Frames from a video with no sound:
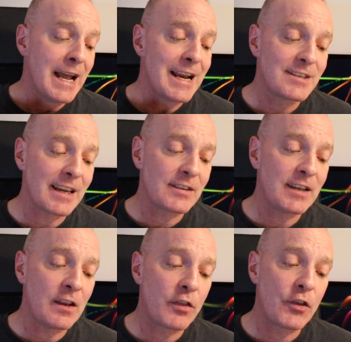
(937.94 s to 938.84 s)
In
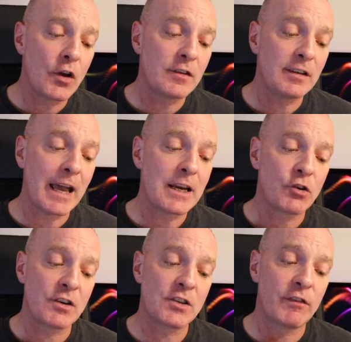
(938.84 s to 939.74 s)
1638,
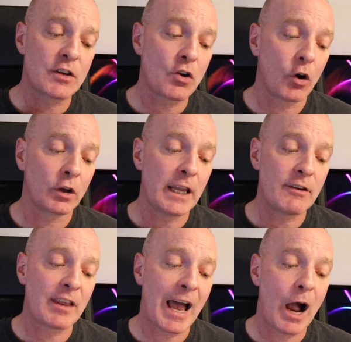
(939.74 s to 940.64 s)
Christopher Tonge
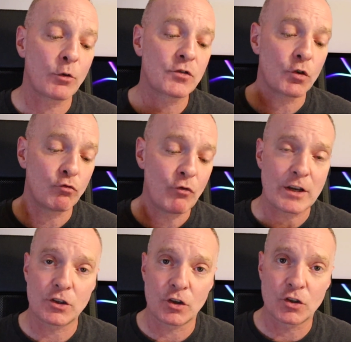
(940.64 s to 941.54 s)
leaves the house to
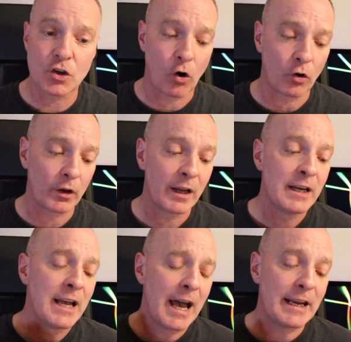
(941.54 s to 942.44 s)
Richard Tonge,
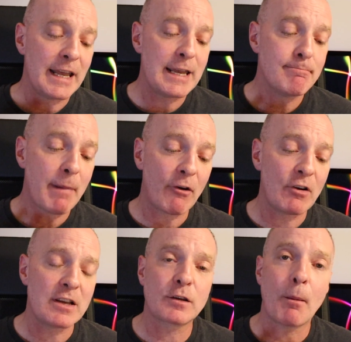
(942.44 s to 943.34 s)
and he
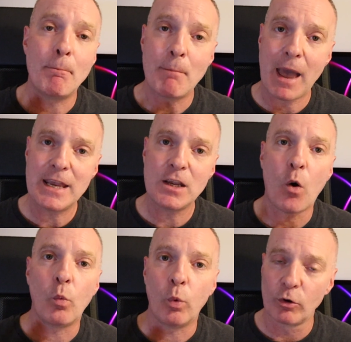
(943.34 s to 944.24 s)
marries May
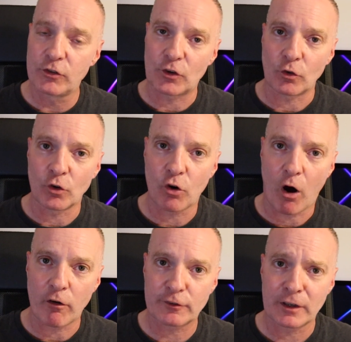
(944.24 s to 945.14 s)

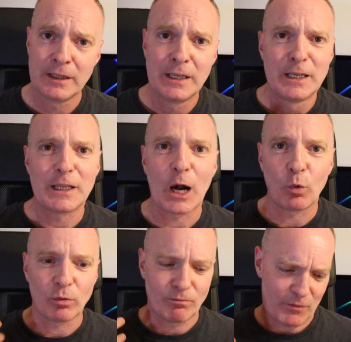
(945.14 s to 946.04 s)
Wollstonecraft.
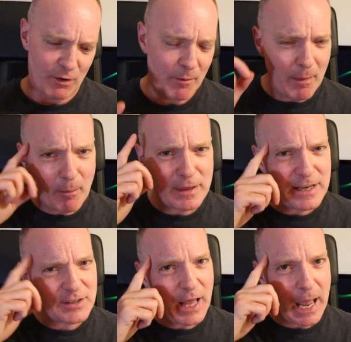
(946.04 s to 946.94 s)
Now, remember
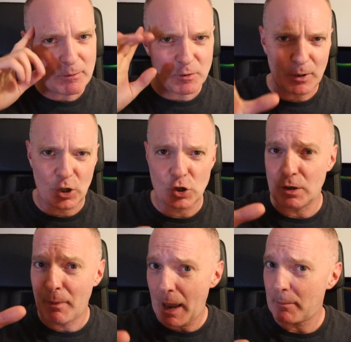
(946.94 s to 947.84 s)
these names because
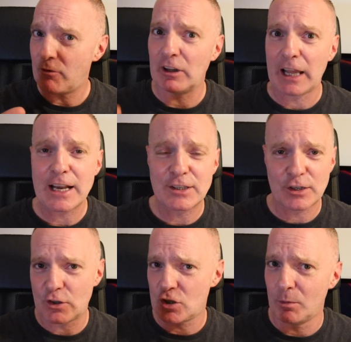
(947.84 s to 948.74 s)
you might be
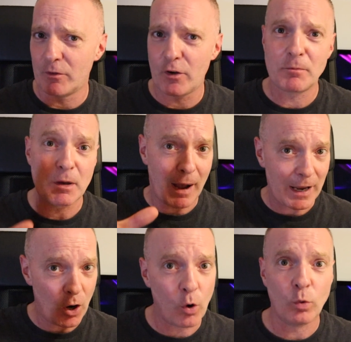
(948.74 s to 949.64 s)
related to some of them. You
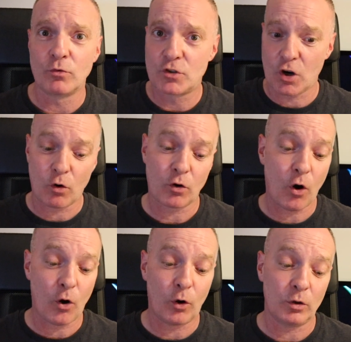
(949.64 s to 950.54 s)
might own Tonge
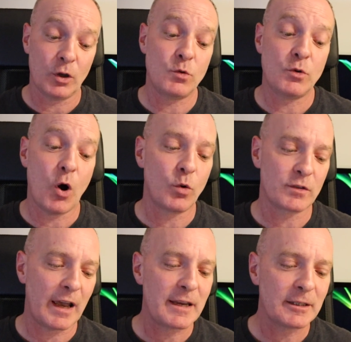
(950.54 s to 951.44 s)
Hall, who
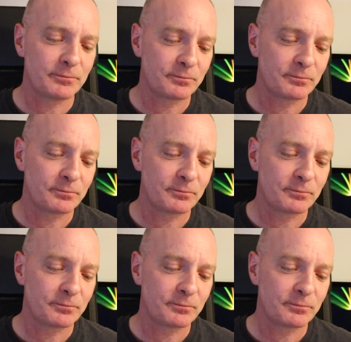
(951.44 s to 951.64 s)
knows, eh?